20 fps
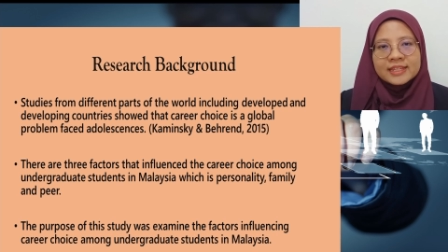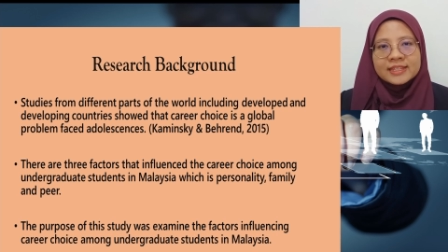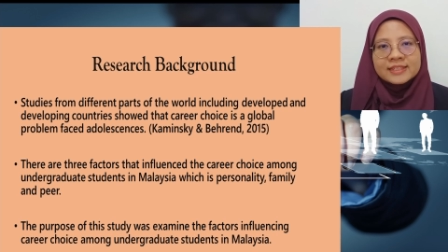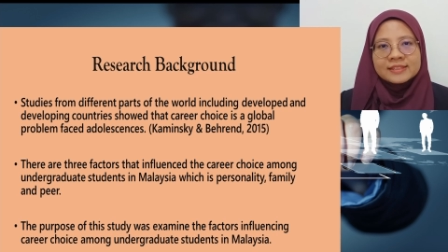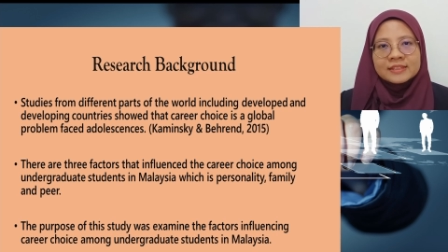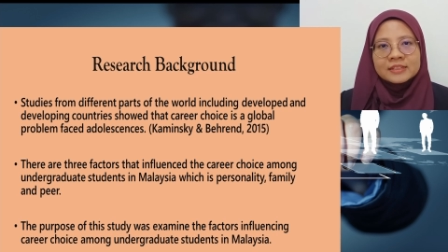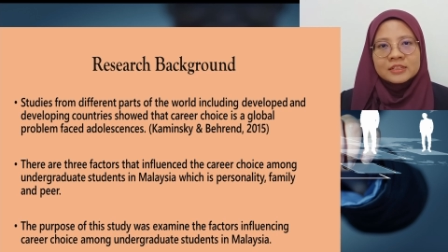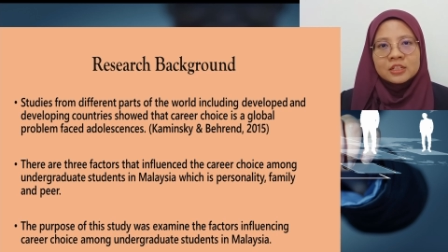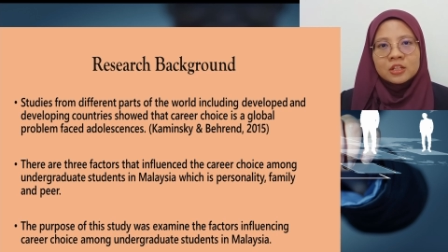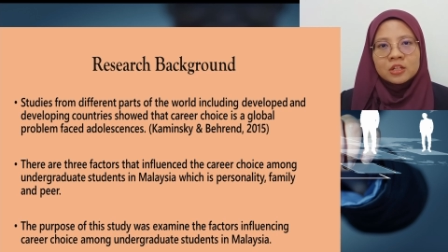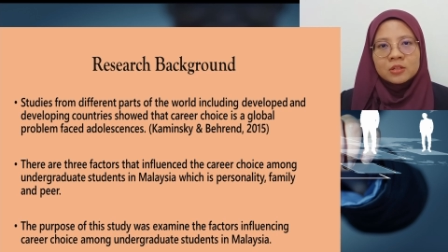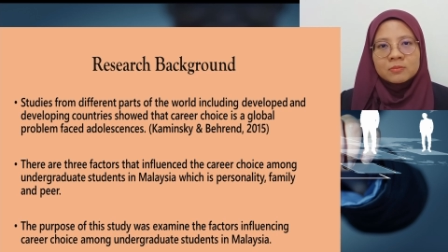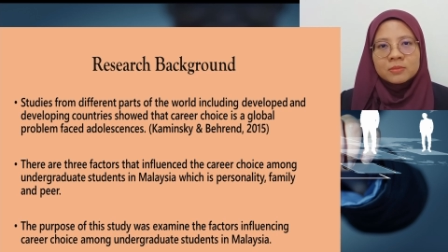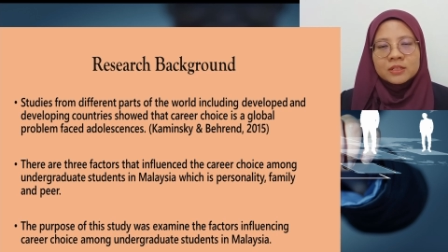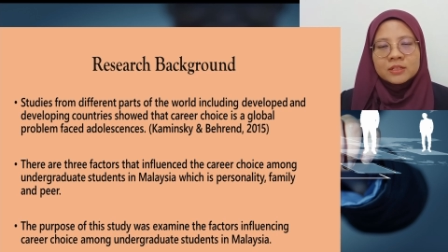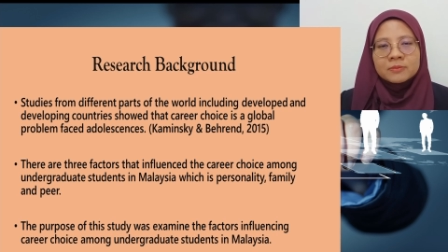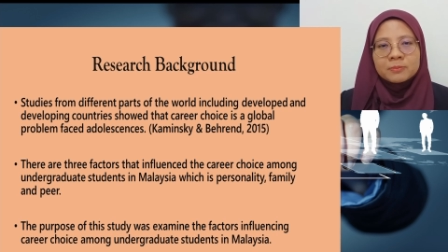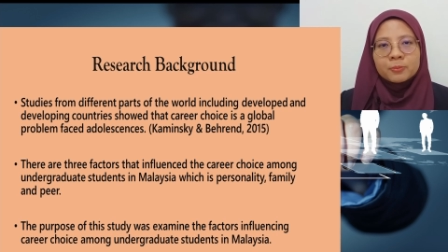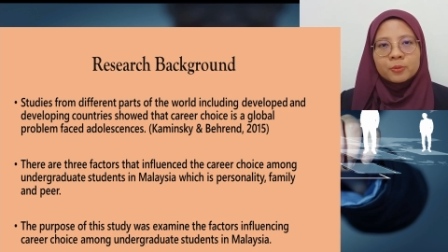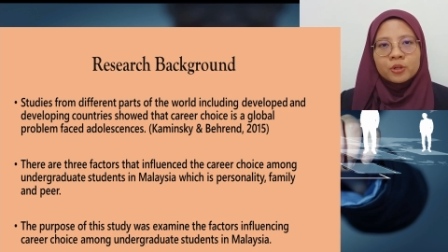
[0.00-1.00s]
is a
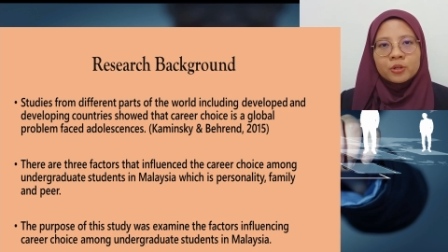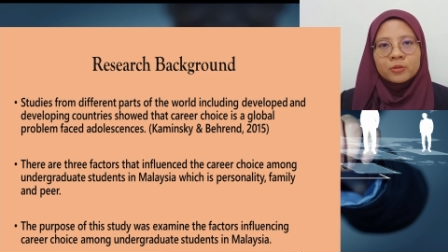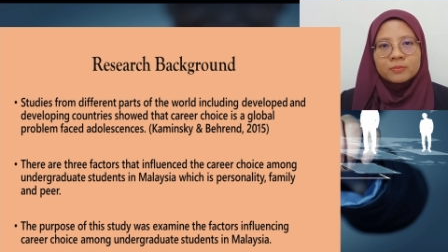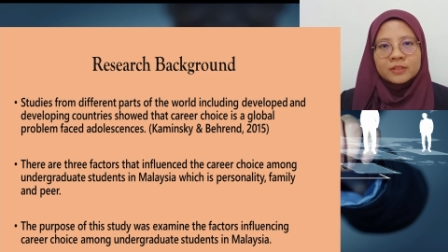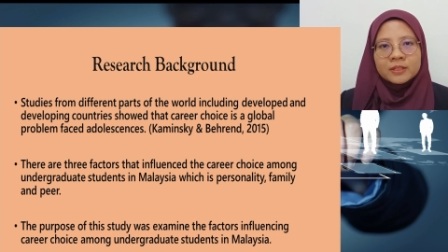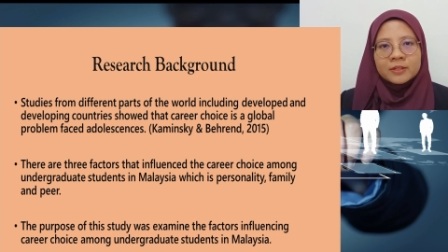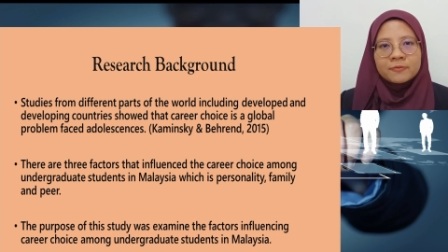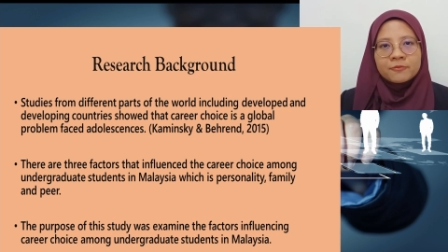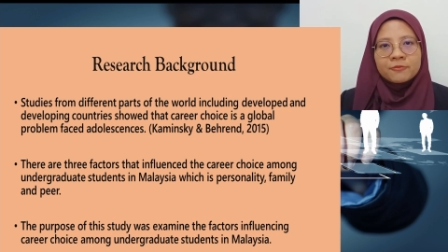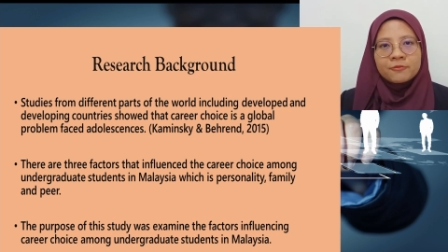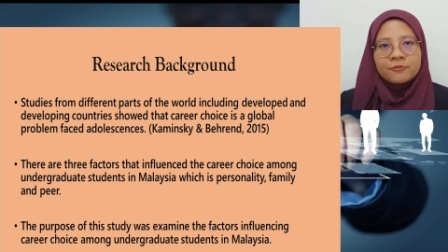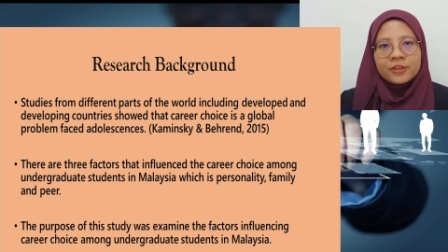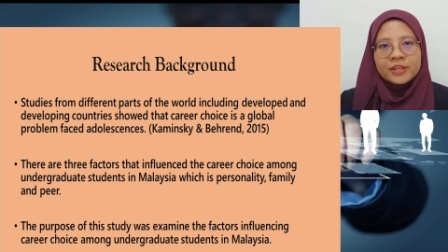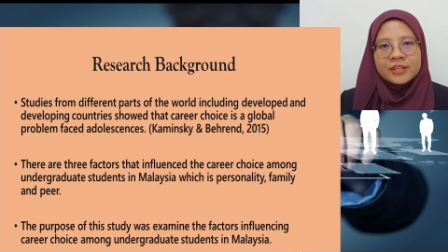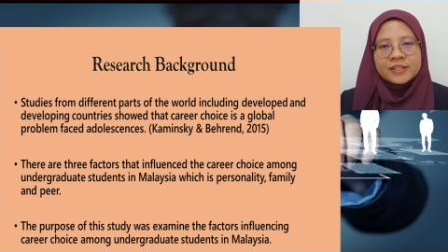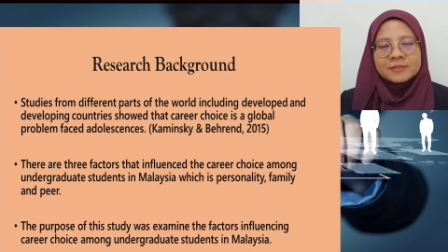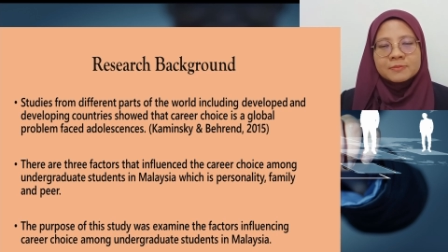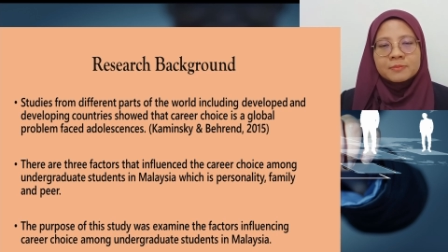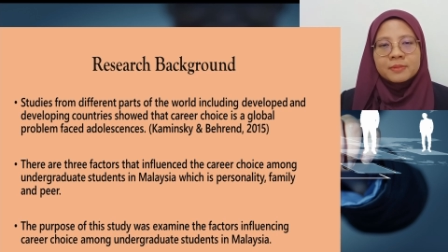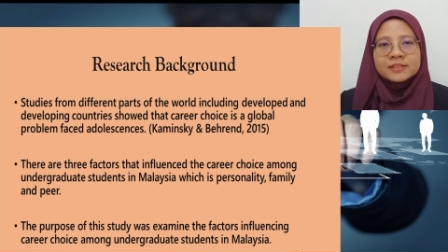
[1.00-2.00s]
global problem
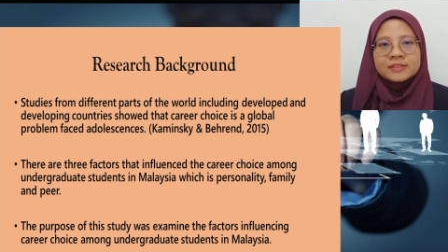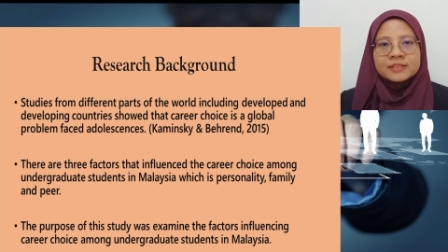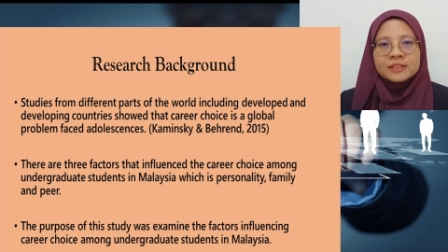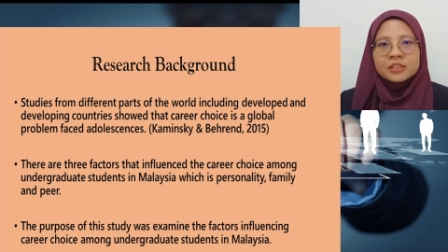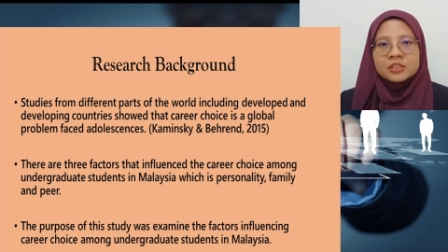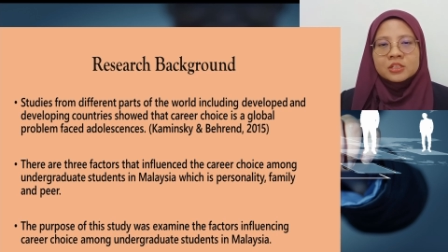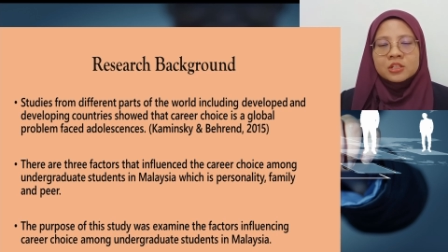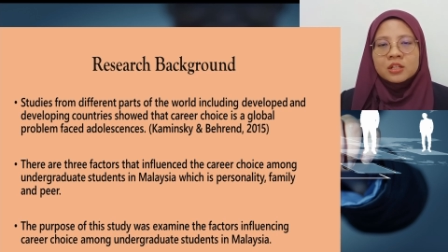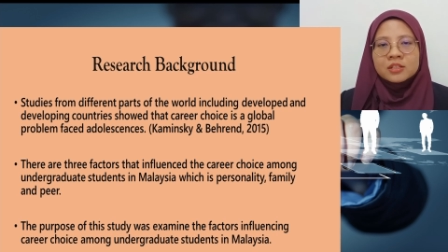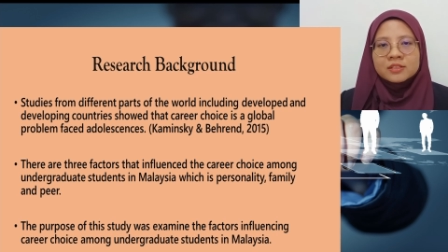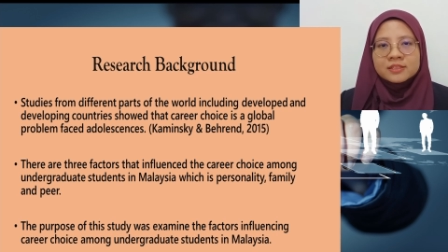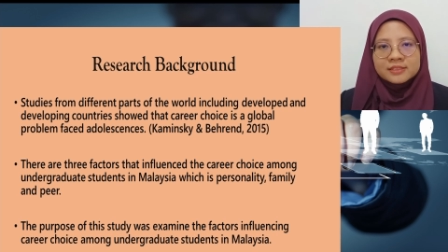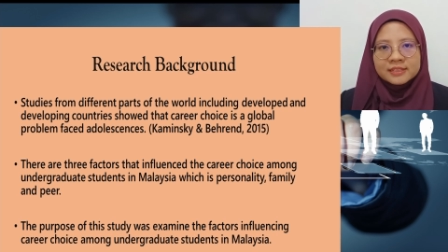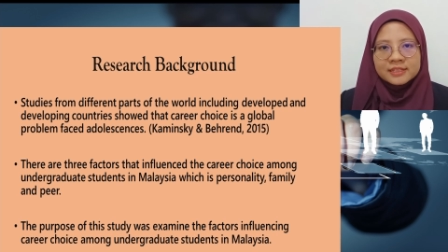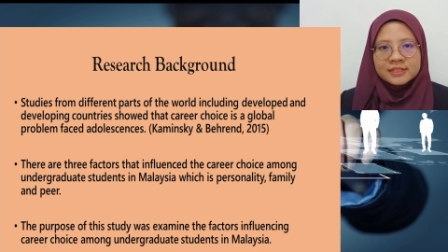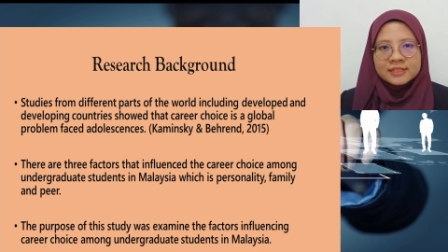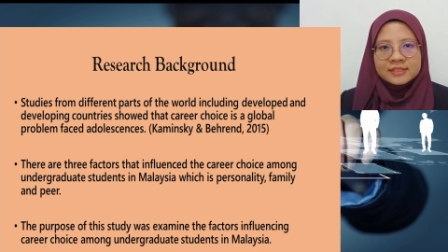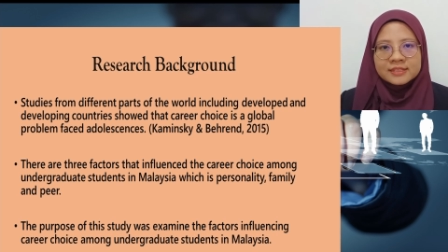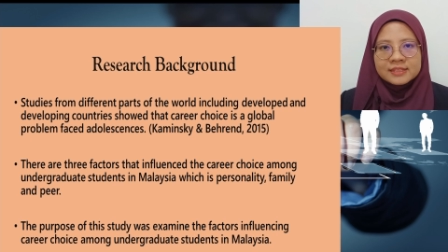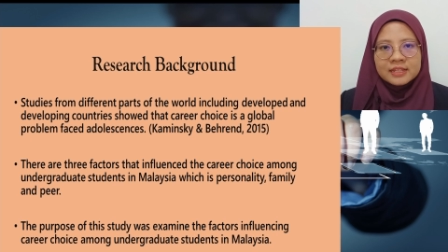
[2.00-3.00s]
faced by the
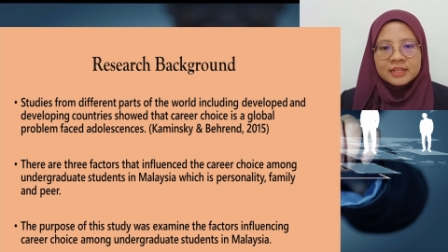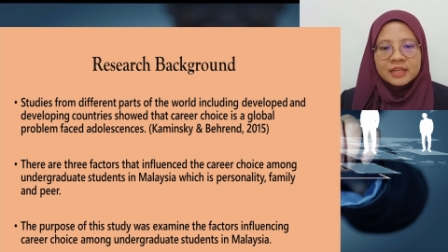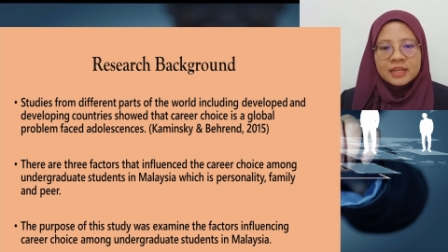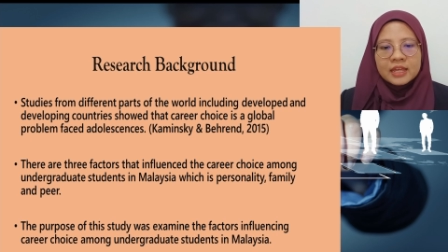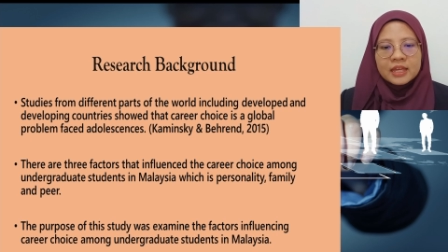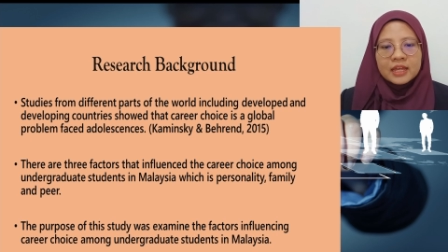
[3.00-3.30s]
adolescents,